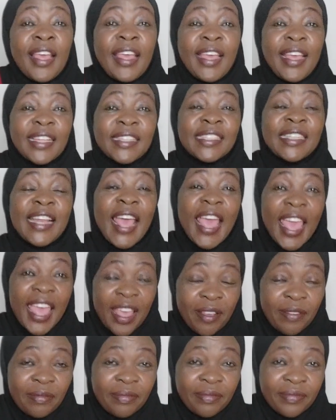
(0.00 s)
His
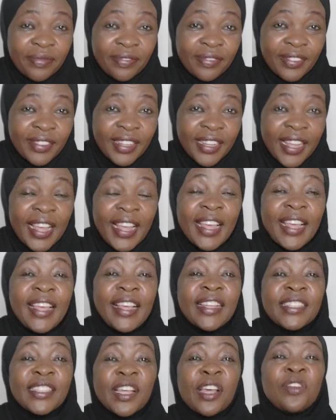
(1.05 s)
name
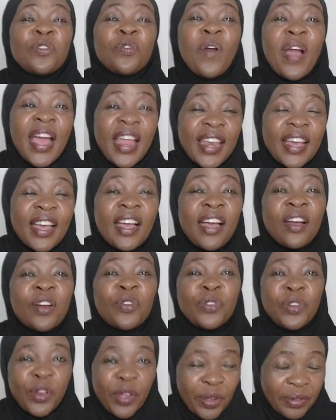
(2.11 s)
is Unwana
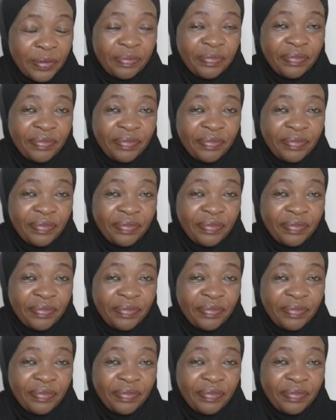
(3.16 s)
Udoh.